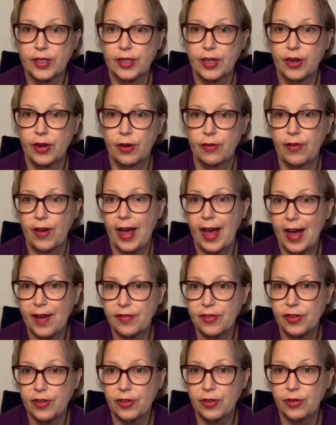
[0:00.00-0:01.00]
If I have
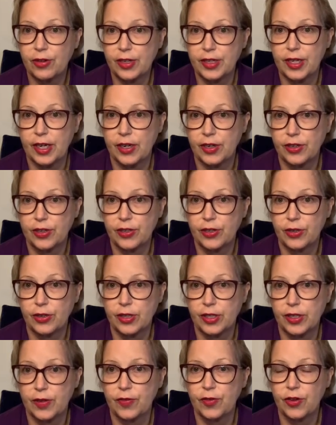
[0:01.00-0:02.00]
to do this, I could do
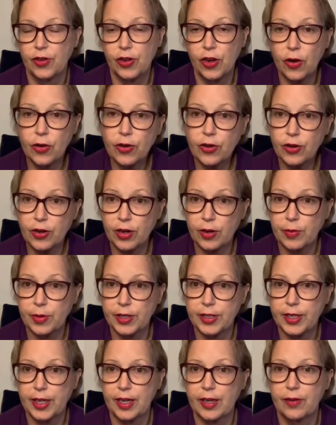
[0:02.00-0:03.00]
this. If you know you're going to be
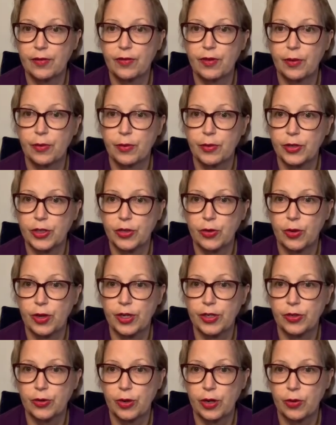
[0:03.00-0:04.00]
taking February
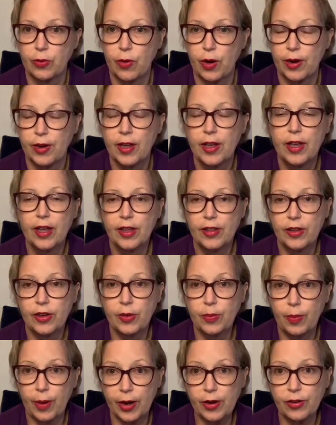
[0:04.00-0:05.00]
2021, then you
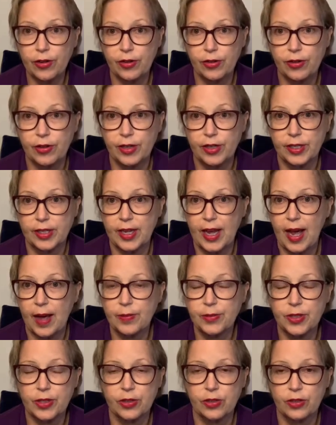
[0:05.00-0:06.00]
better do this.
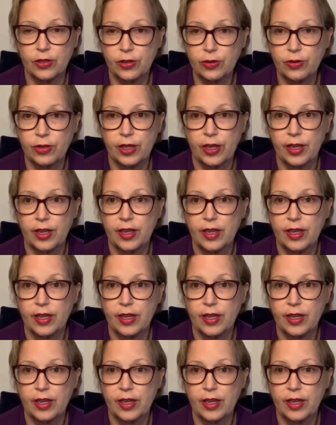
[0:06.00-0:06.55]
Absolutely.